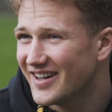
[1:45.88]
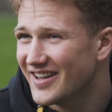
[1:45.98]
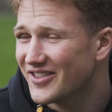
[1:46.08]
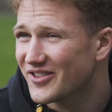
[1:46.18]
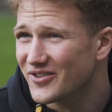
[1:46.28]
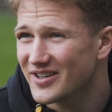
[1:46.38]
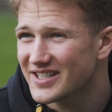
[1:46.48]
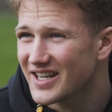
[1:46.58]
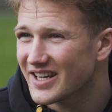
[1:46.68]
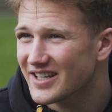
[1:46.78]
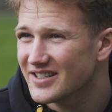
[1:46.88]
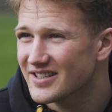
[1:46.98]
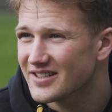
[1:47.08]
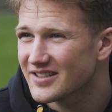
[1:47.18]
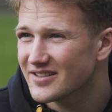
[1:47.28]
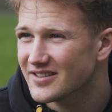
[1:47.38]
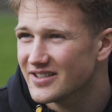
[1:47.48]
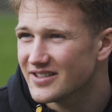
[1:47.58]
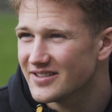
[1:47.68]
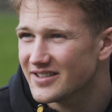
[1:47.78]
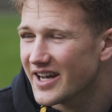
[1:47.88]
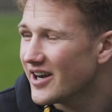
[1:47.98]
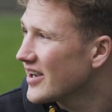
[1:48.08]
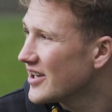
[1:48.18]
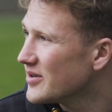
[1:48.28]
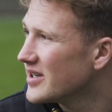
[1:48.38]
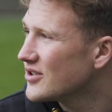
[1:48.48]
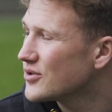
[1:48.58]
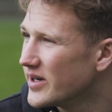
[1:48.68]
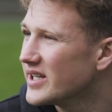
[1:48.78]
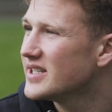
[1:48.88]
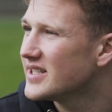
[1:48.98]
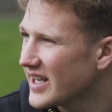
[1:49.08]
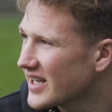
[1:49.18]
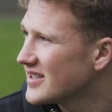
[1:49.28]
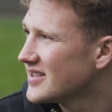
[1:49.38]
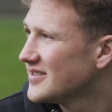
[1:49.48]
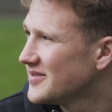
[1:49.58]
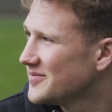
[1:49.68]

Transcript: In 30 seconds. Yeah, okay, 20, 26.